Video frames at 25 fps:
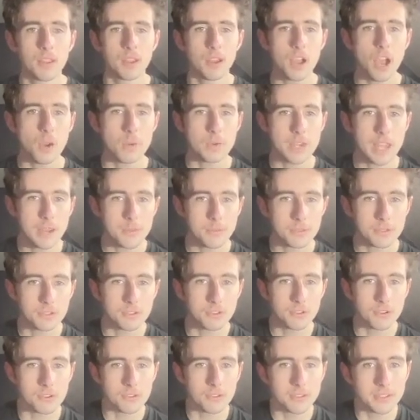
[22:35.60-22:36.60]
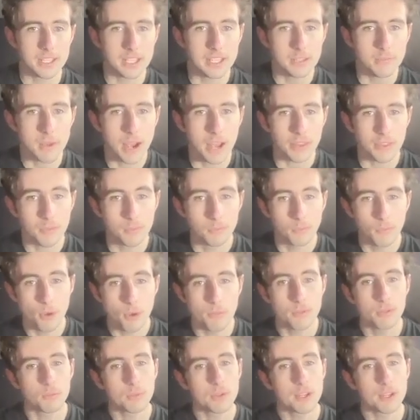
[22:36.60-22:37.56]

Are we able to join your team? At the moment,